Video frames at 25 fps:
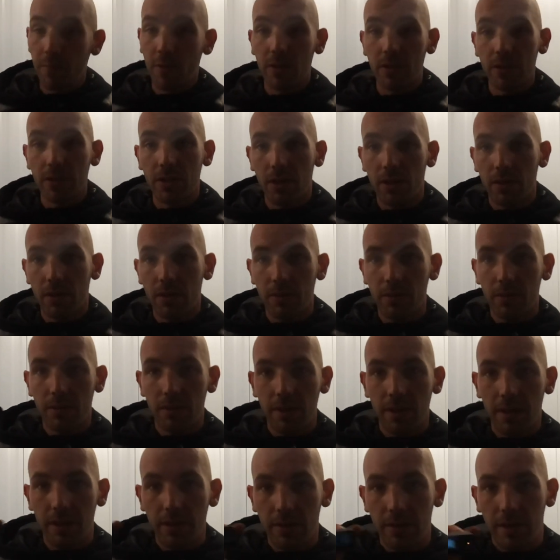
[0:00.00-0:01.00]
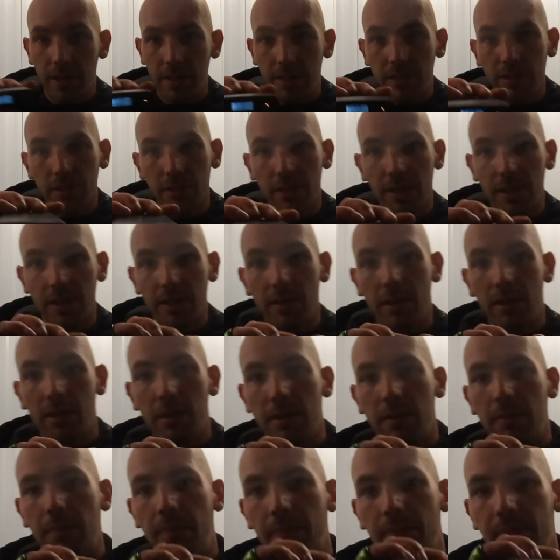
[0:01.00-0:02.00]
So here I turned it
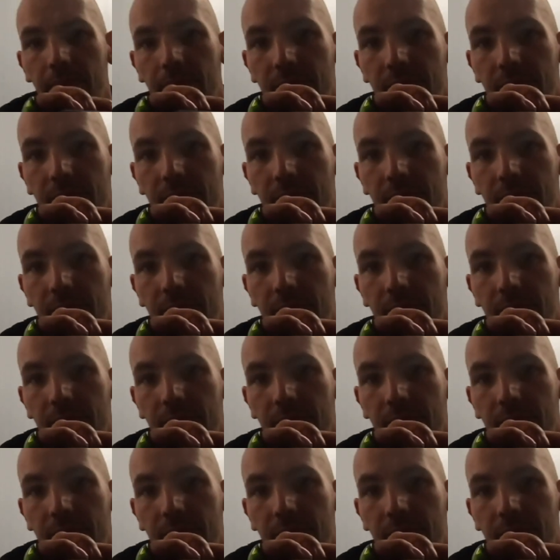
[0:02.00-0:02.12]
on.